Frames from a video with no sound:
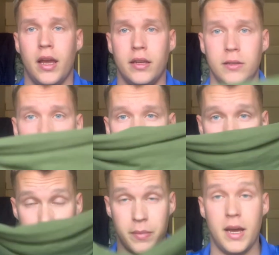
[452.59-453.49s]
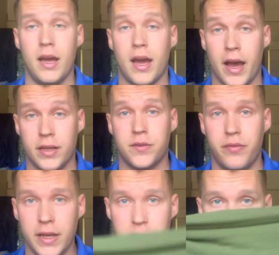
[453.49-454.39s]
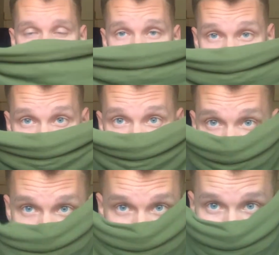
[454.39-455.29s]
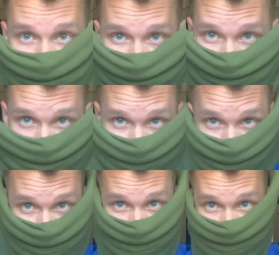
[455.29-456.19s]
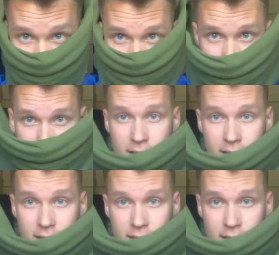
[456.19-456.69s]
and use them as face masks like this, and then use this.